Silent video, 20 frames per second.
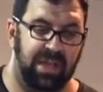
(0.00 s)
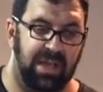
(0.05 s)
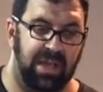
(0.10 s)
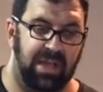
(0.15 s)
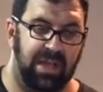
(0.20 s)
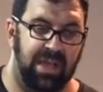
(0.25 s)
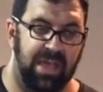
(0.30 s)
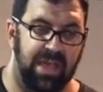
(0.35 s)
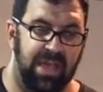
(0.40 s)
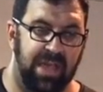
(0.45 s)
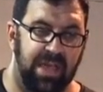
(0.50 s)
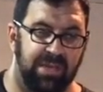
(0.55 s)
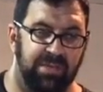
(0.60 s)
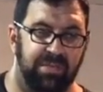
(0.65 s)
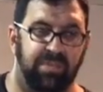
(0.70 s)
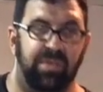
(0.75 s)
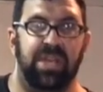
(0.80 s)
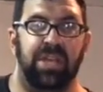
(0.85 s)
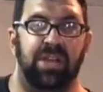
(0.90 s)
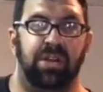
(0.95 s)

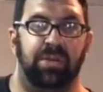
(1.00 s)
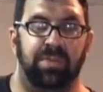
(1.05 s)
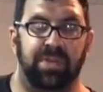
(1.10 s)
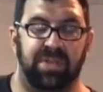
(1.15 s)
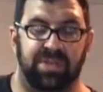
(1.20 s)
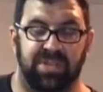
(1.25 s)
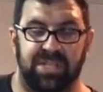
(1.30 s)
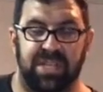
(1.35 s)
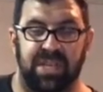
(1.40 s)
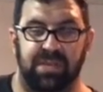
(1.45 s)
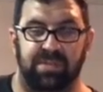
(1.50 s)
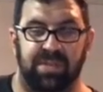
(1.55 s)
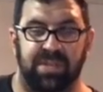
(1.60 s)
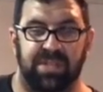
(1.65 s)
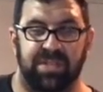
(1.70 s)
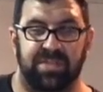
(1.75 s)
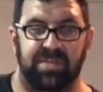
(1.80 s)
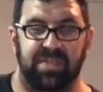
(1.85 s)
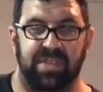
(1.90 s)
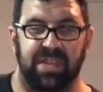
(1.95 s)
And we hope you'll stay with
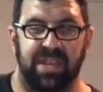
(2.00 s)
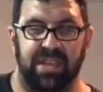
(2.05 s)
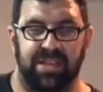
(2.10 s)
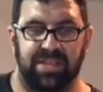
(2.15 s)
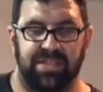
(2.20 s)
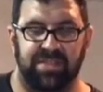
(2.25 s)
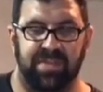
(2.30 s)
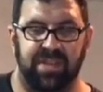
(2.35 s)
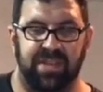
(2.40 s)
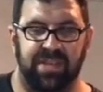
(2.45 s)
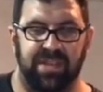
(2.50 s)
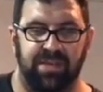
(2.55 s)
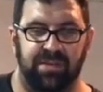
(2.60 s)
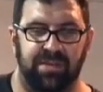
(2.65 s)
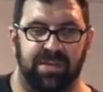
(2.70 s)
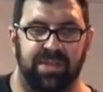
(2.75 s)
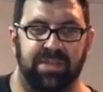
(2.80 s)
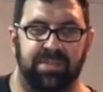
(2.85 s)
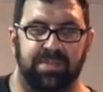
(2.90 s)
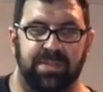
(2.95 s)
us for the next video. In